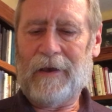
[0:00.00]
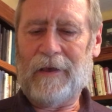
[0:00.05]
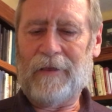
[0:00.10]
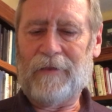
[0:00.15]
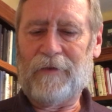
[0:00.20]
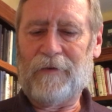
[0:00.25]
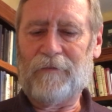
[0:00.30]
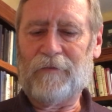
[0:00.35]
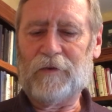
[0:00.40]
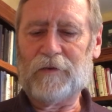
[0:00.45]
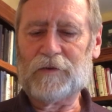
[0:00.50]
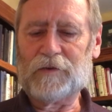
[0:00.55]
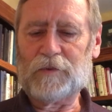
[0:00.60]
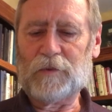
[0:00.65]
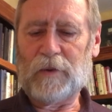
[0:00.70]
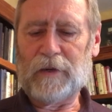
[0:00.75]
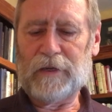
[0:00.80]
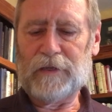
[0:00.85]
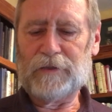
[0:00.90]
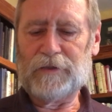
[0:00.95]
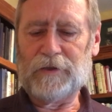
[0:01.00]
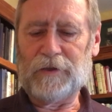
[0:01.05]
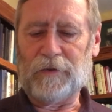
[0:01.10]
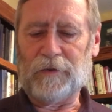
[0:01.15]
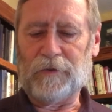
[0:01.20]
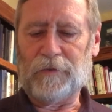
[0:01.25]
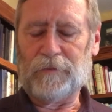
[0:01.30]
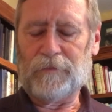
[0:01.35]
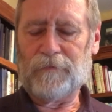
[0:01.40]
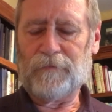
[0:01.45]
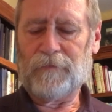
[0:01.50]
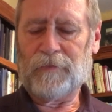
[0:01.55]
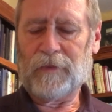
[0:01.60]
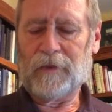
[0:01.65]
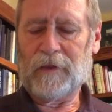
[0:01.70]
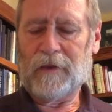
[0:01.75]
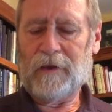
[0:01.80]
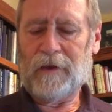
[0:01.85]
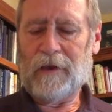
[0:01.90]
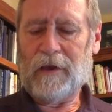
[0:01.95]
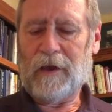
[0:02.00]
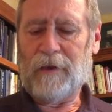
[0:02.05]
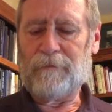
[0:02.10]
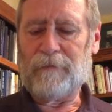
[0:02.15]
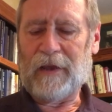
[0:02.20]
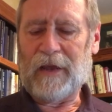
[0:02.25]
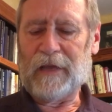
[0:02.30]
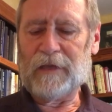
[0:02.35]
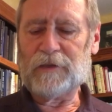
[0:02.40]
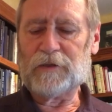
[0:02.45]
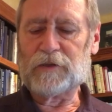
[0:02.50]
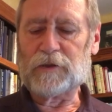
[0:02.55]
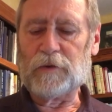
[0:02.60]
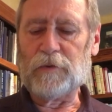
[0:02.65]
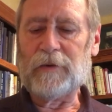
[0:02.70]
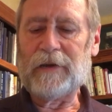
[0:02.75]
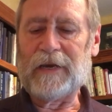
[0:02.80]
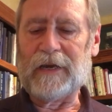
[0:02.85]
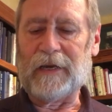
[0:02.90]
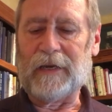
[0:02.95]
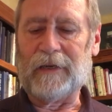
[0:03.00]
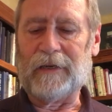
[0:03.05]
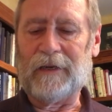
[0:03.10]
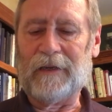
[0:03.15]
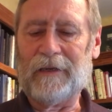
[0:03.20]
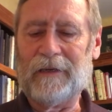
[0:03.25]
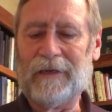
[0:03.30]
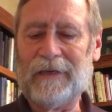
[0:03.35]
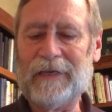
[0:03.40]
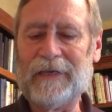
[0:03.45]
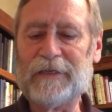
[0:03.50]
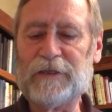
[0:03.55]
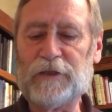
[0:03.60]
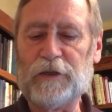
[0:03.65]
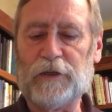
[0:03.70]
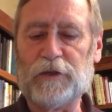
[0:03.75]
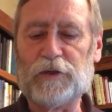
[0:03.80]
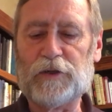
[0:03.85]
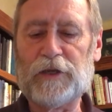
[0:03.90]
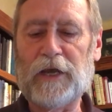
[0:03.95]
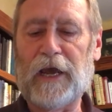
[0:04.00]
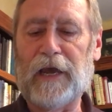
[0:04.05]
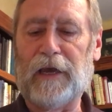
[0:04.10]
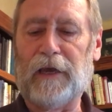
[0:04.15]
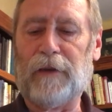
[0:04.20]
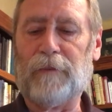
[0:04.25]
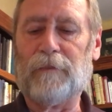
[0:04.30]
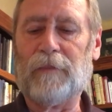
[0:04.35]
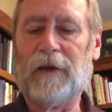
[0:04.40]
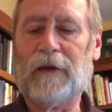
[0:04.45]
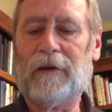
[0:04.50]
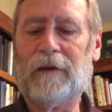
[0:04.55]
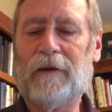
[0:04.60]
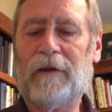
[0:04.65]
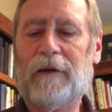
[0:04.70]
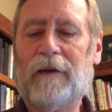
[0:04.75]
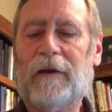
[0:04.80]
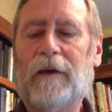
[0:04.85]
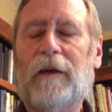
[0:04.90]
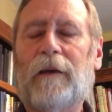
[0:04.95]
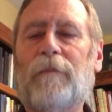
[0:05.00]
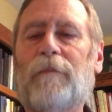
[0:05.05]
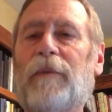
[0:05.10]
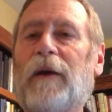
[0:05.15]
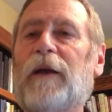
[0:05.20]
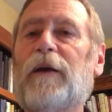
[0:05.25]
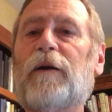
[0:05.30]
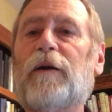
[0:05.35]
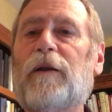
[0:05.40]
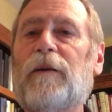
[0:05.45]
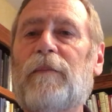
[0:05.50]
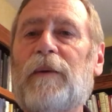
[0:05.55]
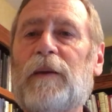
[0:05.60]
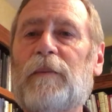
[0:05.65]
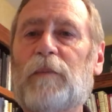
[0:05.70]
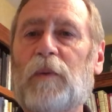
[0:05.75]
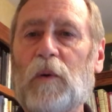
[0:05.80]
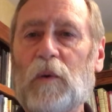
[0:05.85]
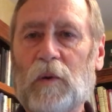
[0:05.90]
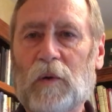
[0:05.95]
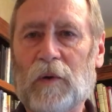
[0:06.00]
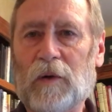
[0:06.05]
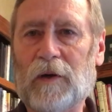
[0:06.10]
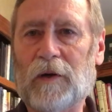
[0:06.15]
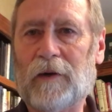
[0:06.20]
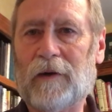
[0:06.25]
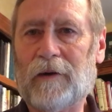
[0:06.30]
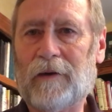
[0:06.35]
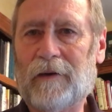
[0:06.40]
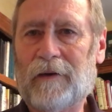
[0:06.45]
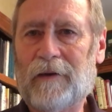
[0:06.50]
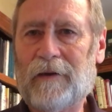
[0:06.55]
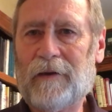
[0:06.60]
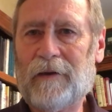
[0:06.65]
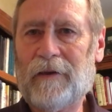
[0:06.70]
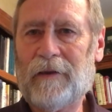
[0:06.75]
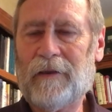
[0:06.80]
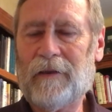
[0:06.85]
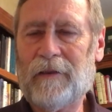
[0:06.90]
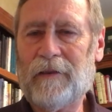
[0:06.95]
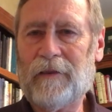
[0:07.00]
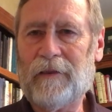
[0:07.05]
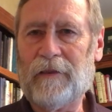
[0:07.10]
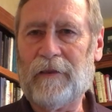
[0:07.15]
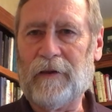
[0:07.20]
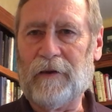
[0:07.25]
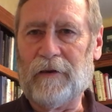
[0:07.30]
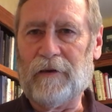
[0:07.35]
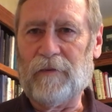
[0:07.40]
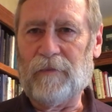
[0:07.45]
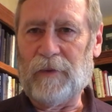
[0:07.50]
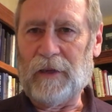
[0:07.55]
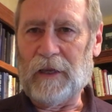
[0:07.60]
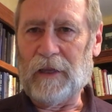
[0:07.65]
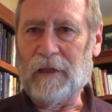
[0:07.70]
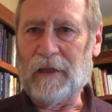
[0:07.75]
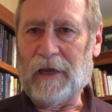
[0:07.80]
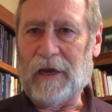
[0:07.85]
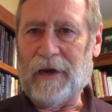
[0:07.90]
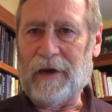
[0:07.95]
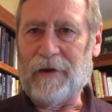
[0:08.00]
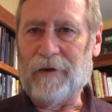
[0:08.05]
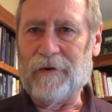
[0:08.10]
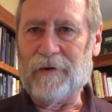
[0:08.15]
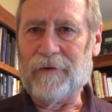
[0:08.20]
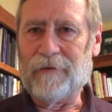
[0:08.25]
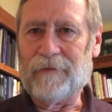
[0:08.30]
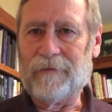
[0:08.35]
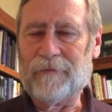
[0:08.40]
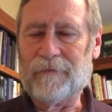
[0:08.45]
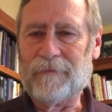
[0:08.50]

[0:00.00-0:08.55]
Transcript: In the verse 22, a man's greed is his shame. Better to be poor than to be a liar.